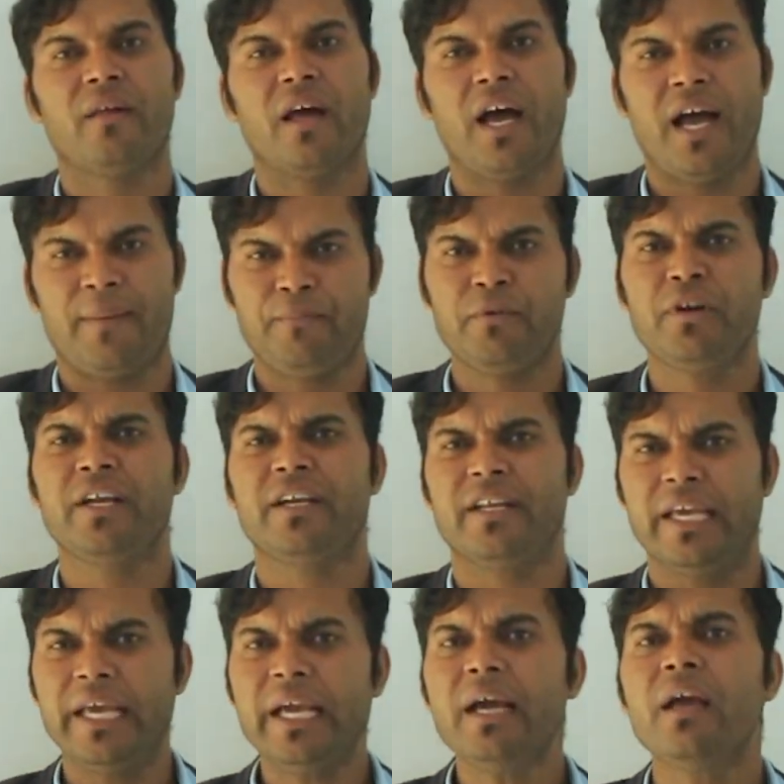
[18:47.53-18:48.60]
After
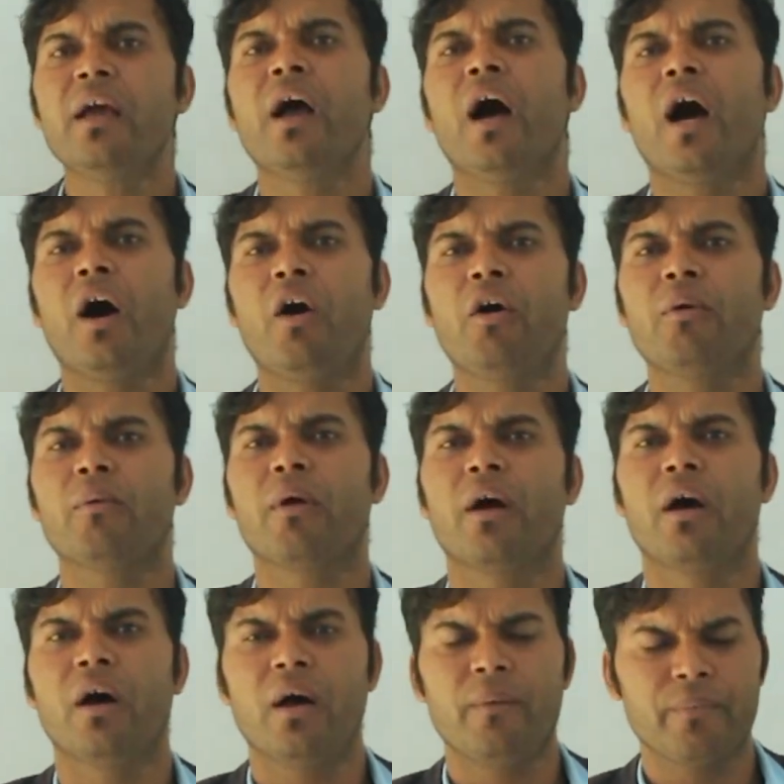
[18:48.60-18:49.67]
eating,
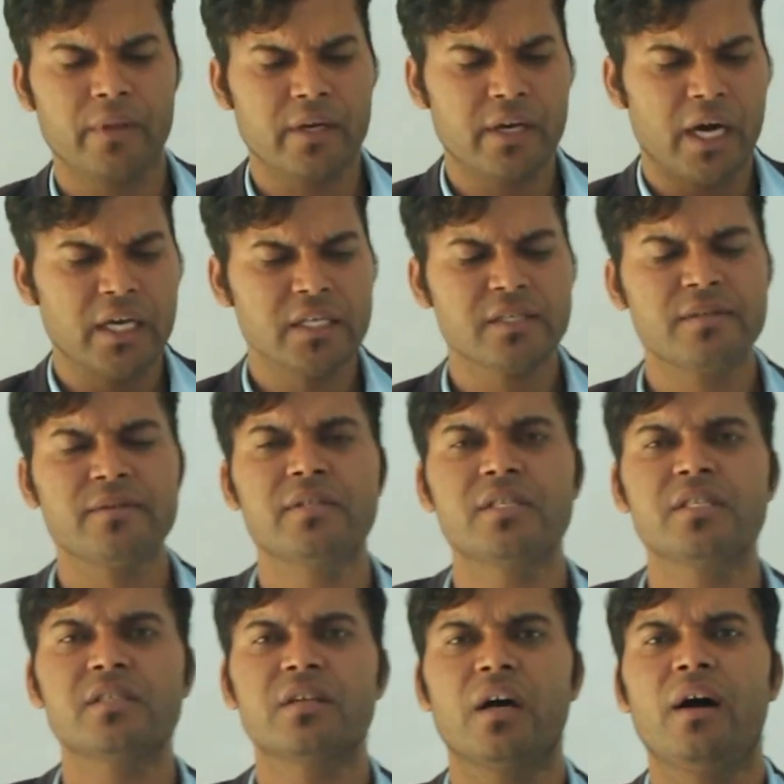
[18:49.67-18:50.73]
our digestive
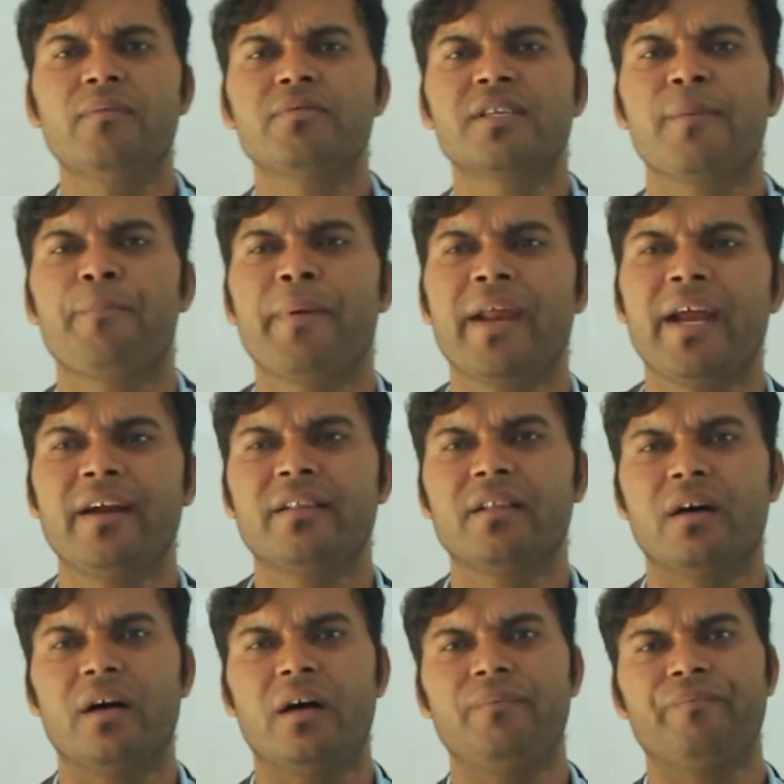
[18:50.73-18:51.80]
system separate
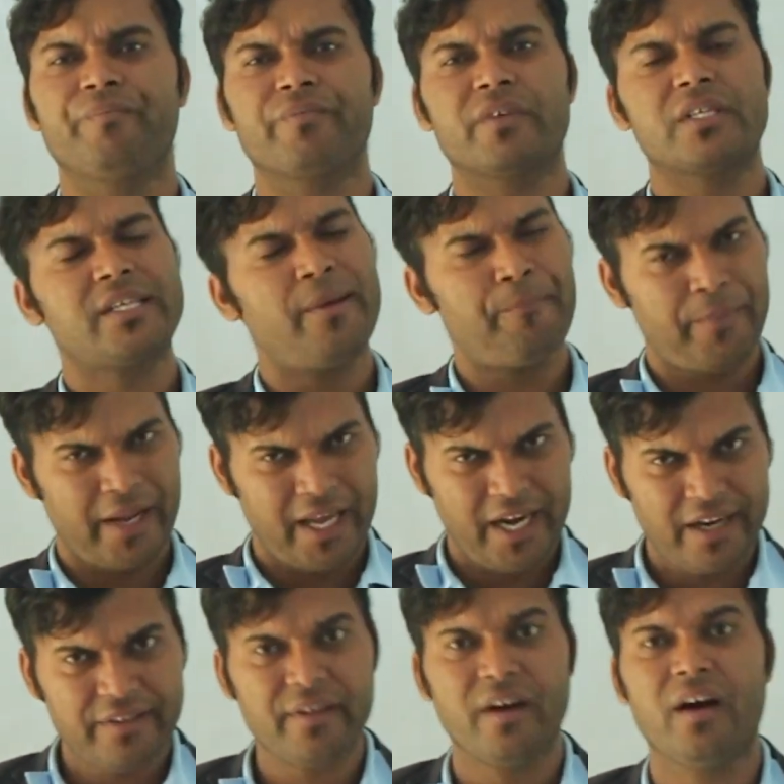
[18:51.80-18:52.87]

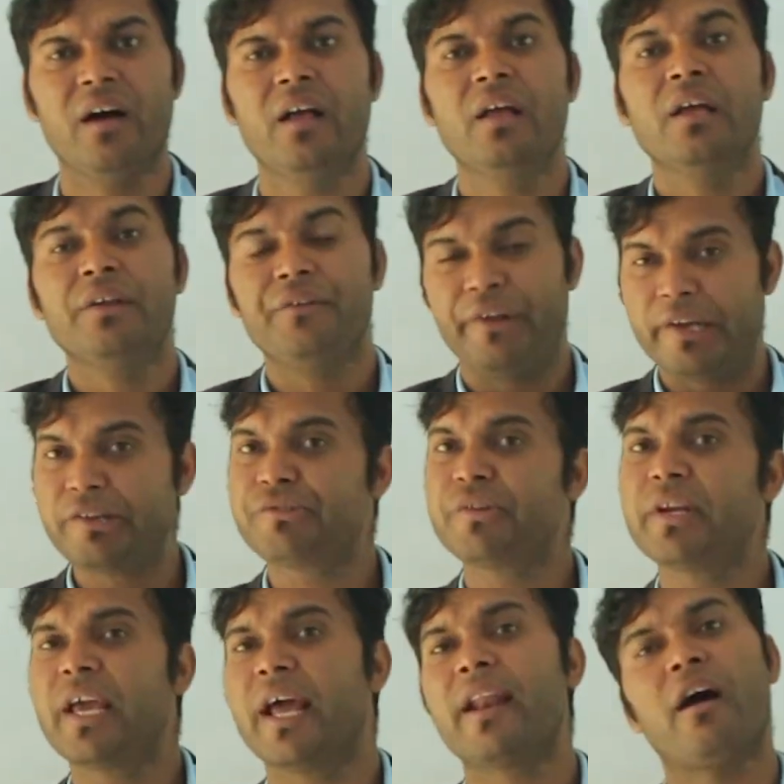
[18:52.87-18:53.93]
the
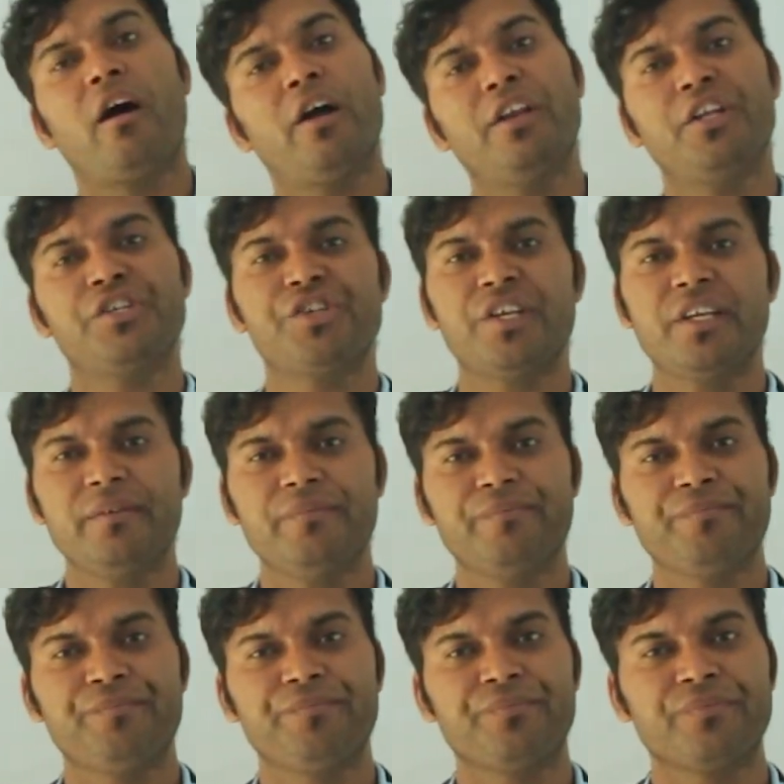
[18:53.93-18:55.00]
necessary and unnecessary.
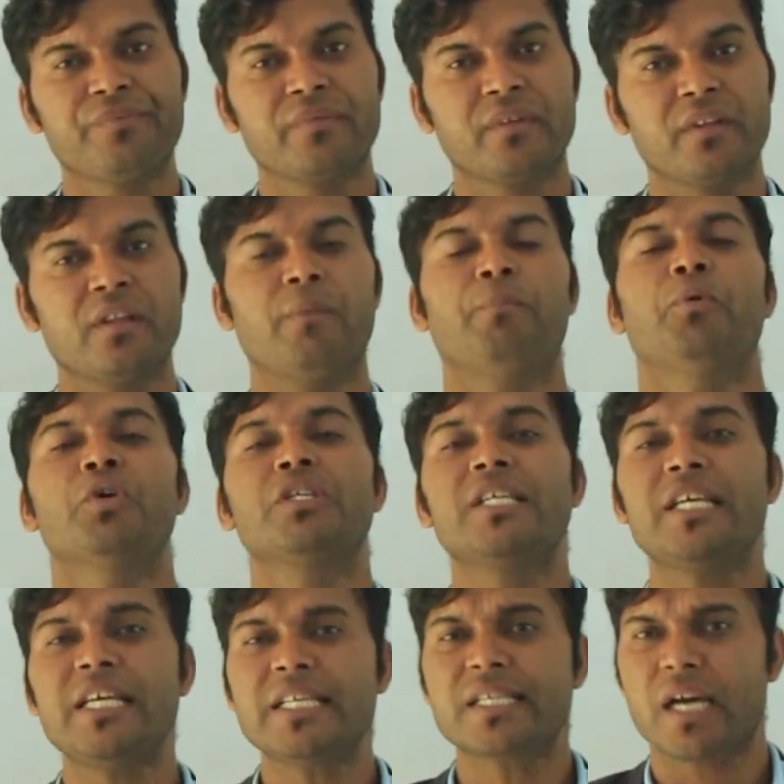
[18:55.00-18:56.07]
The
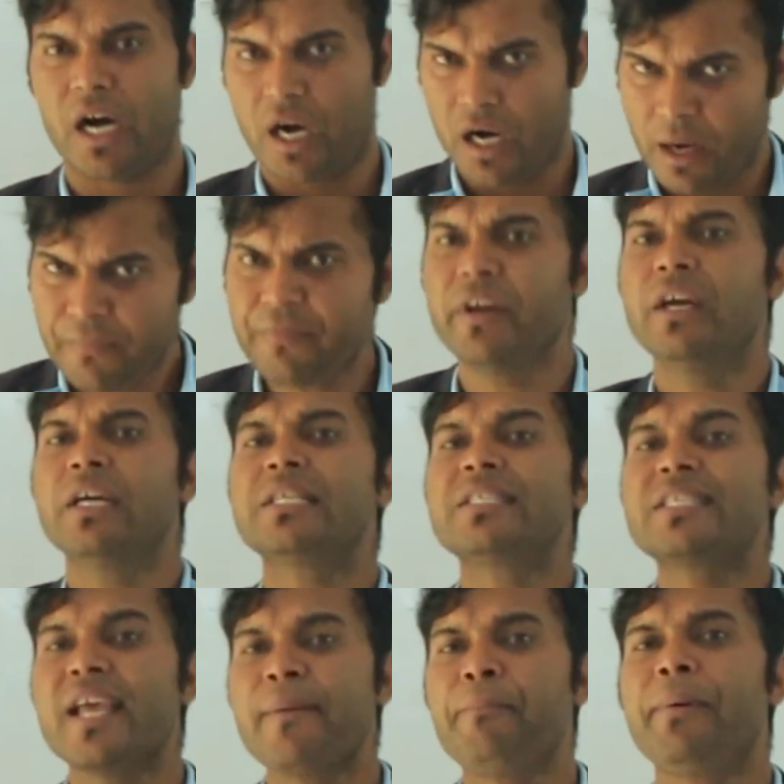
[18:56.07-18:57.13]
process of
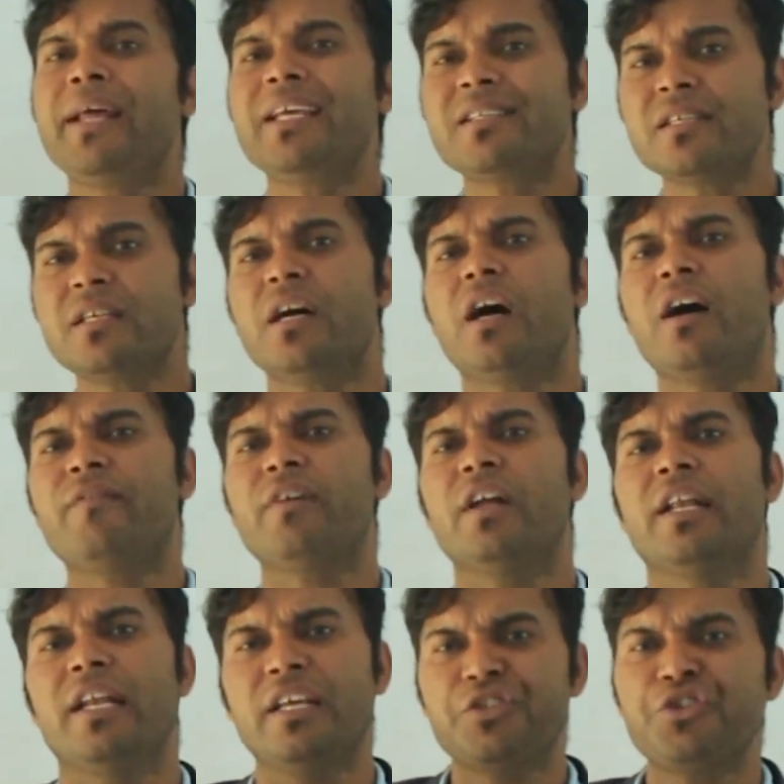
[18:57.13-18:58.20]
separation of a
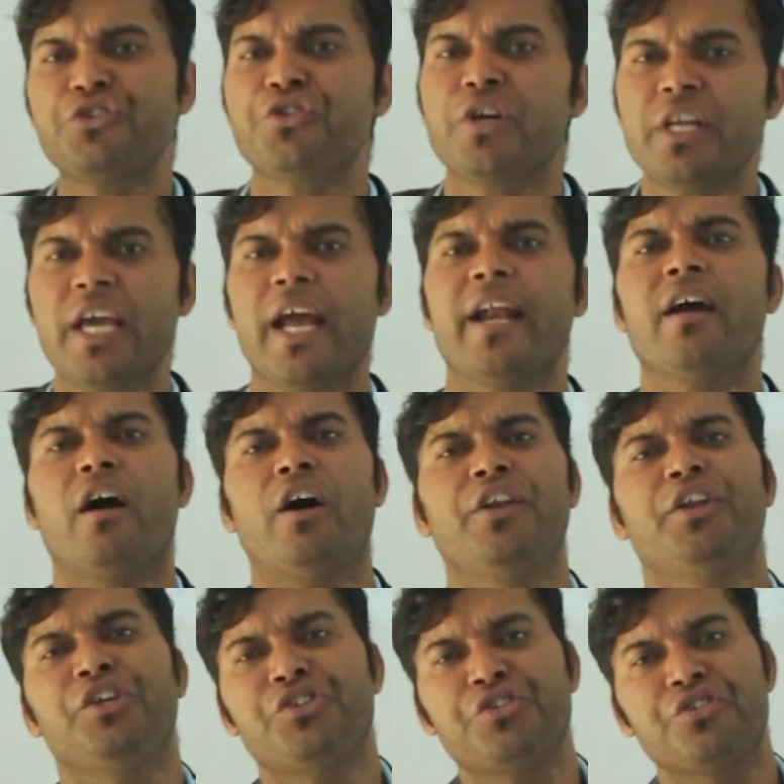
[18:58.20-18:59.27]
necessary and
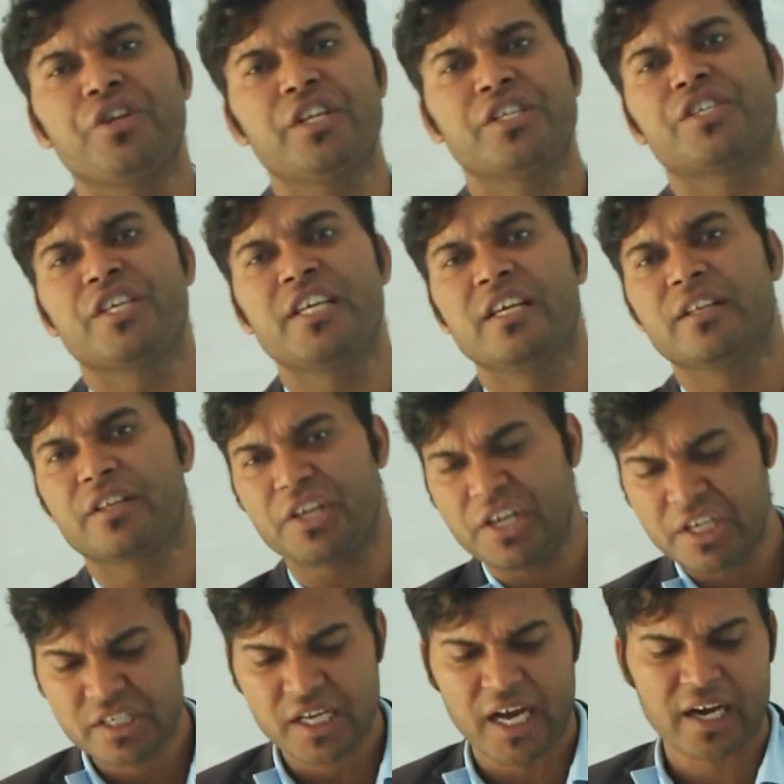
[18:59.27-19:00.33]
unnecessary
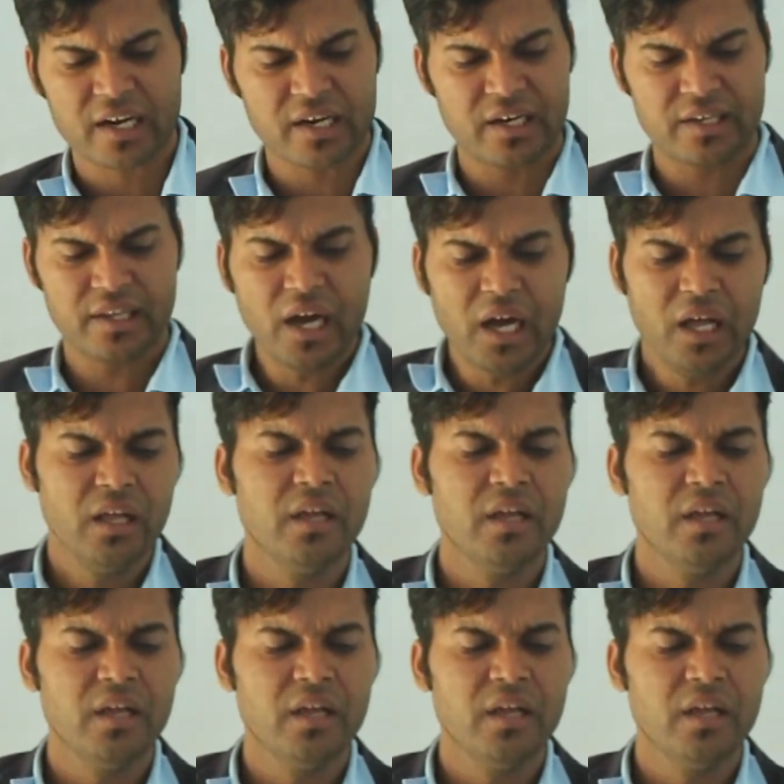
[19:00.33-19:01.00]
things are called the